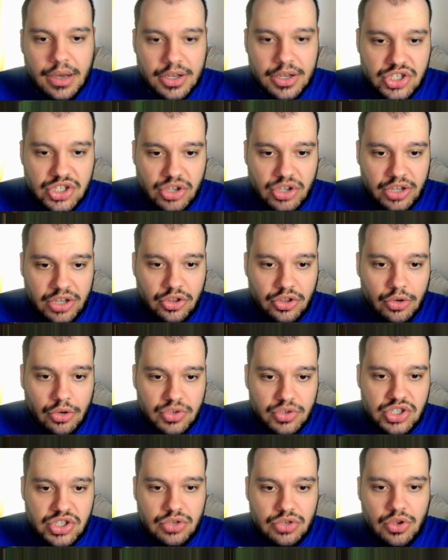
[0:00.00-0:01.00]
So like
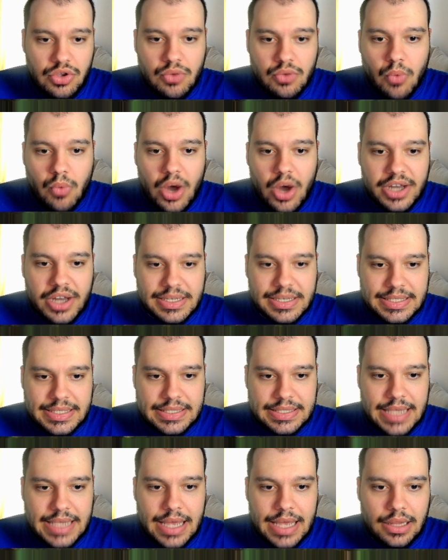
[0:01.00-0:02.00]
those two you want to
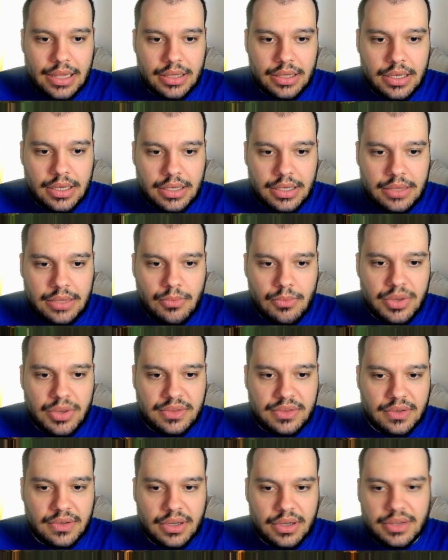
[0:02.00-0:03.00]
sell
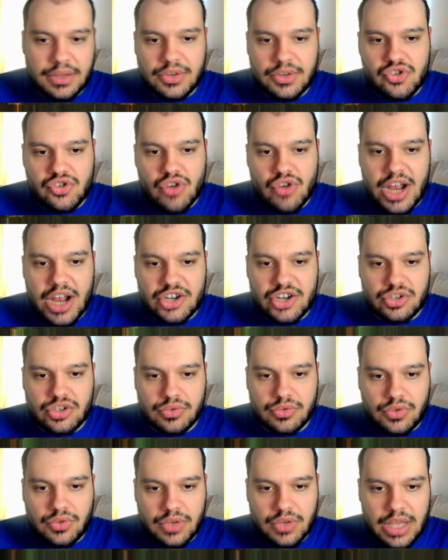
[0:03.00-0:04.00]
with the trash
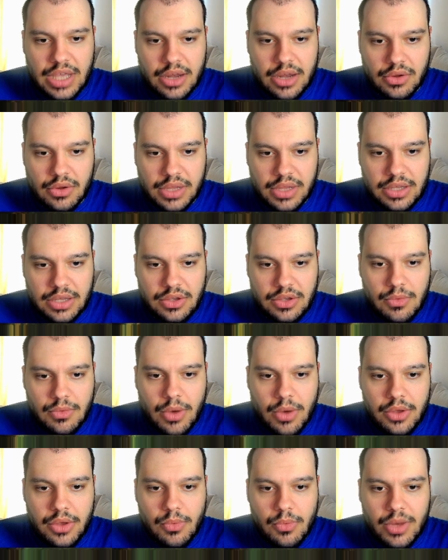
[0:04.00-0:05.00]
loot together. Like you
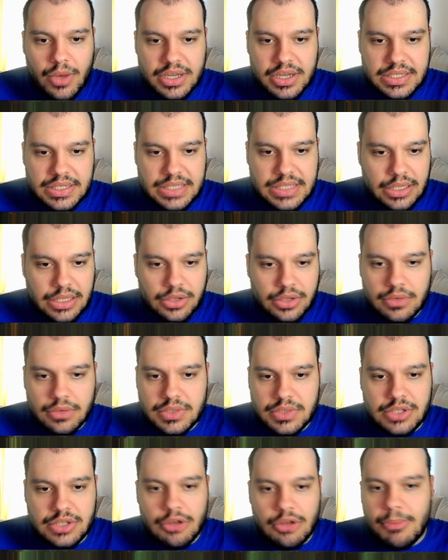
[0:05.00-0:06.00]
want to sell
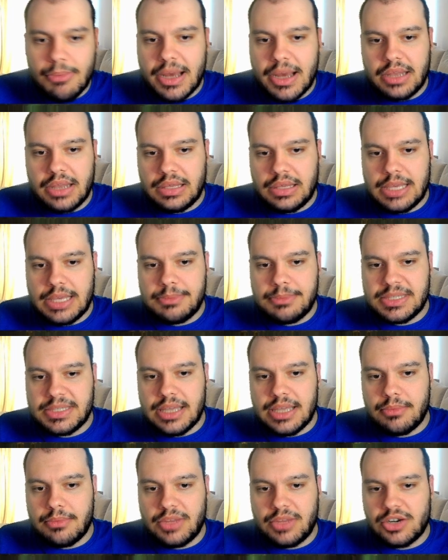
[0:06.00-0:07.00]
those. Nobody keeps
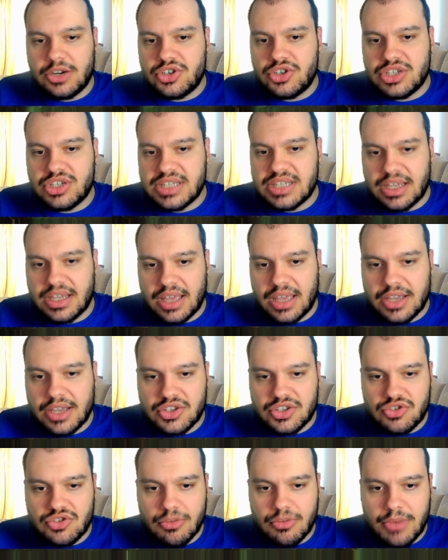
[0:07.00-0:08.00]
them. They're just like
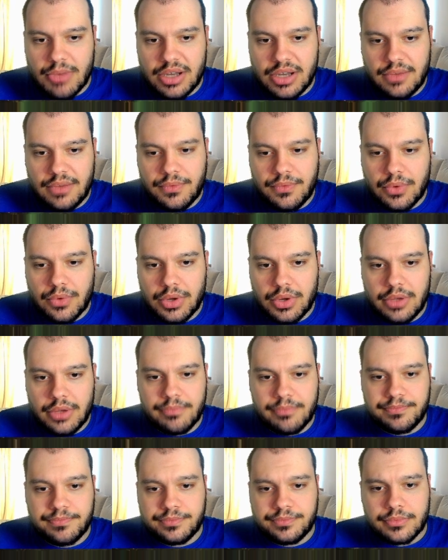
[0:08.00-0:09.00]
extra money for
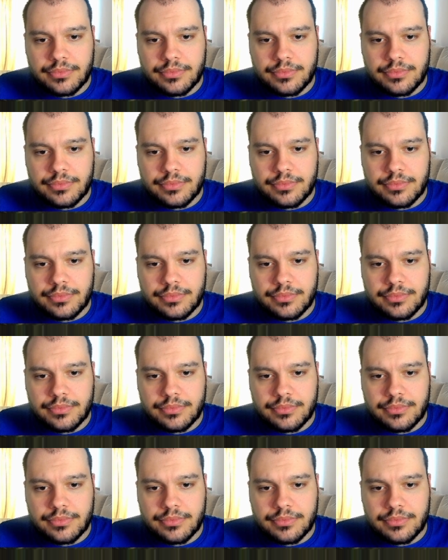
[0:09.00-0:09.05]
you.